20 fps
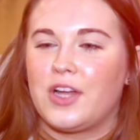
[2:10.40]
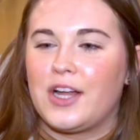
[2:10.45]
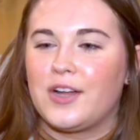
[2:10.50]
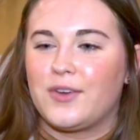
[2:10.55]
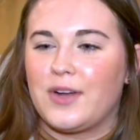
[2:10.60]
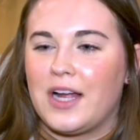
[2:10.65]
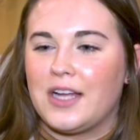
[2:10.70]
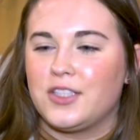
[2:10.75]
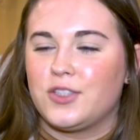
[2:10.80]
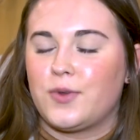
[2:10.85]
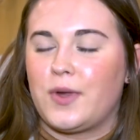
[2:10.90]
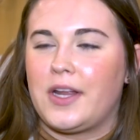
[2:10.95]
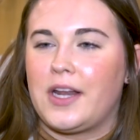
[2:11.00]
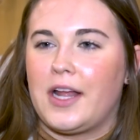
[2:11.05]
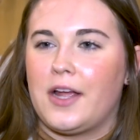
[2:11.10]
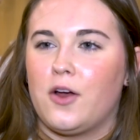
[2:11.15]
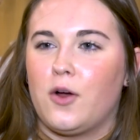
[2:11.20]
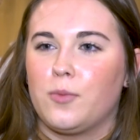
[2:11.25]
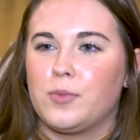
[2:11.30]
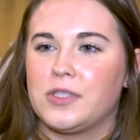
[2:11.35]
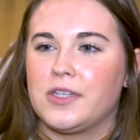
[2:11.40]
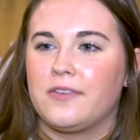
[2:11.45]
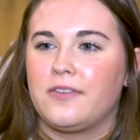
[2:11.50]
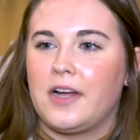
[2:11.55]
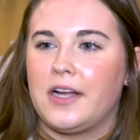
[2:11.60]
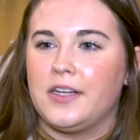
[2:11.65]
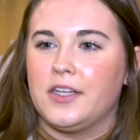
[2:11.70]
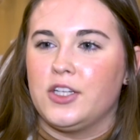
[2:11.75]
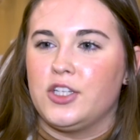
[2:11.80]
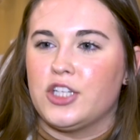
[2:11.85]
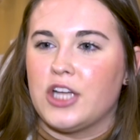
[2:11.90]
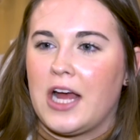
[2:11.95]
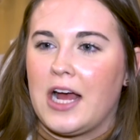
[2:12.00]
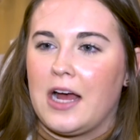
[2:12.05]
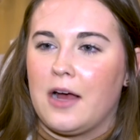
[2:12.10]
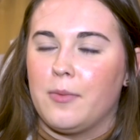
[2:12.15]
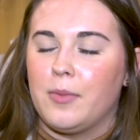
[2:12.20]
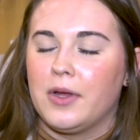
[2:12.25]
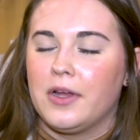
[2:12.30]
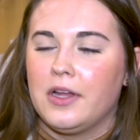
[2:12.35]
I graduate, I hope to find a
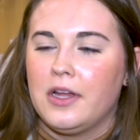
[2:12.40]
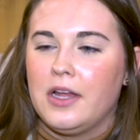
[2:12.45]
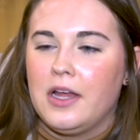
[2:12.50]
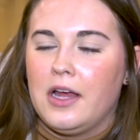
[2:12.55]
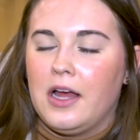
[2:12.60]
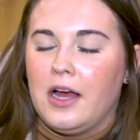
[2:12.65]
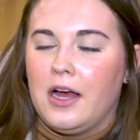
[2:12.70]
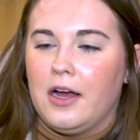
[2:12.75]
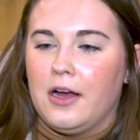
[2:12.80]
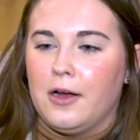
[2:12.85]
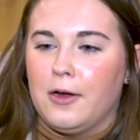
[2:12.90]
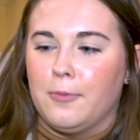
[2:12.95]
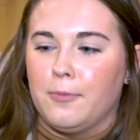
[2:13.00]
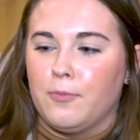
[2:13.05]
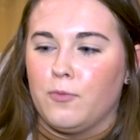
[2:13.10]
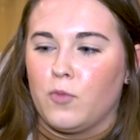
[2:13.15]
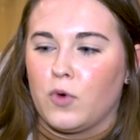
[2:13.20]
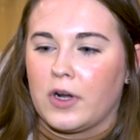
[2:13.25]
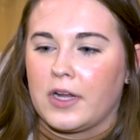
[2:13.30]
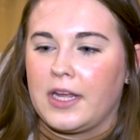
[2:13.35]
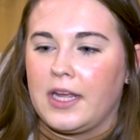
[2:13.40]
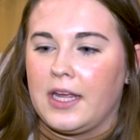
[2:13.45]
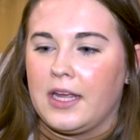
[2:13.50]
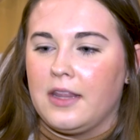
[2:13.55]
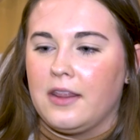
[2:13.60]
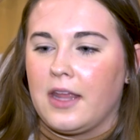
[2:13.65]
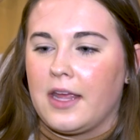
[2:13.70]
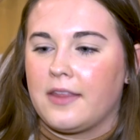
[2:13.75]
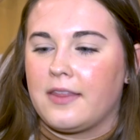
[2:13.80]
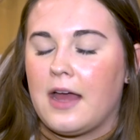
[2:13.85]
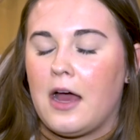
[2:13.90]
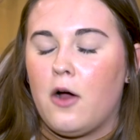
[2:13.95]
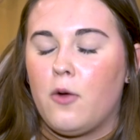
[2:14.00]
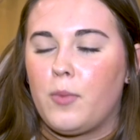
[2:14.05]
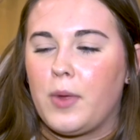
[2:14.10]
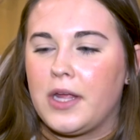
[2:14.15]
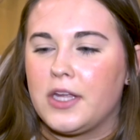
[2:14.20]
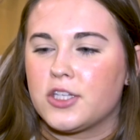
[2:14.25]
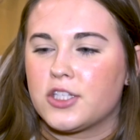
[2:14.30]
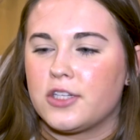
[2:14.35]
job um, working in like the
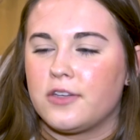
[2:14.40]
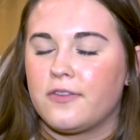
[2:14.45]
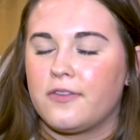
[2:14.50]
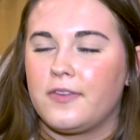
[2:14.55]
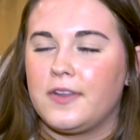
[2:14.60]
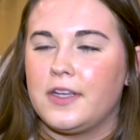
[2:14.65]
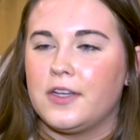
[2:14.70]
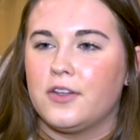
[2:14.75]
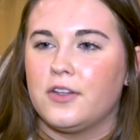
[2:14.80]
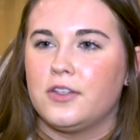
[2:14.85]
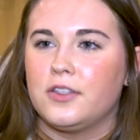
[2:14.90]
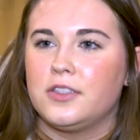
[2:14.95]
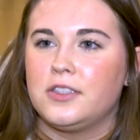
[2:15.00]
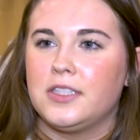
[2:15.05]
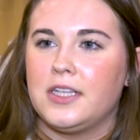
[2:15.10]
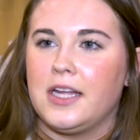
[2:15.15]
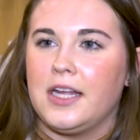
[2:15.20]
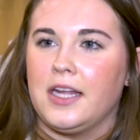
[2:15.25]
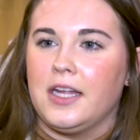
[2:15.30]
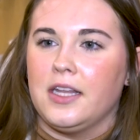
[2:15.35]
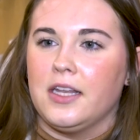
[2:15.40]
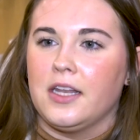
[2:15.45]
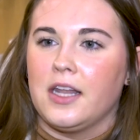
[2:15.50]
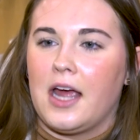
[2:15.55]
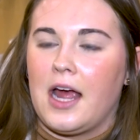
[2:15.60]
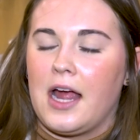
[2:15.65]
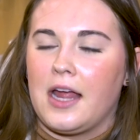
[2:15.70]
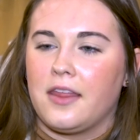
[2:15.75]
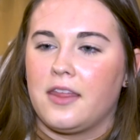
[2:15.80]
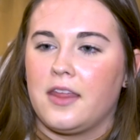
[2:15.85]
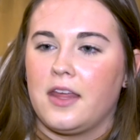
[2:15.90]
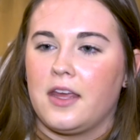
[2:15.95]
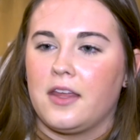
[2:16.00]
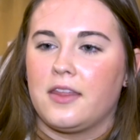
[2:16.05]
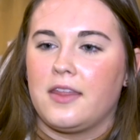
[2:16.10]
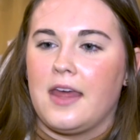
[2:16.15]
outpatient field and I think